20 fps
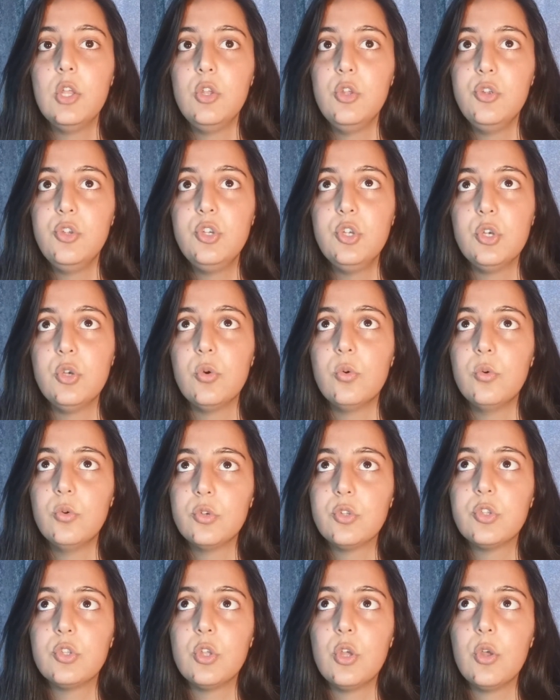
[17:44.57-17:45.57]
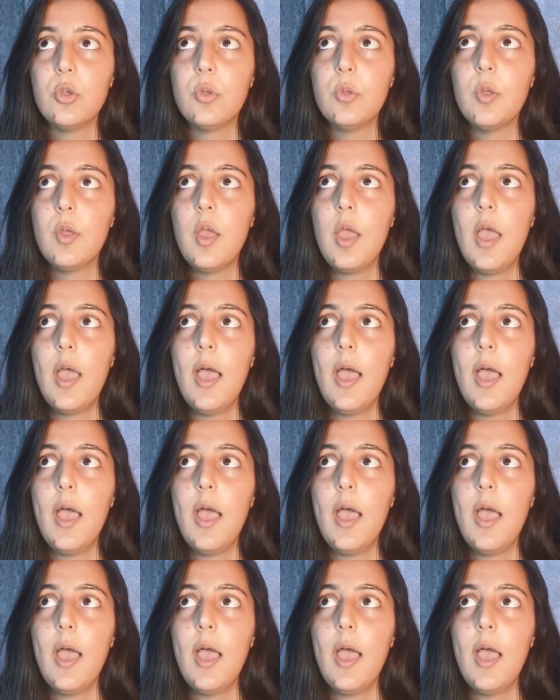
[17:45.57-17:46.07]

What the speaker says: you should also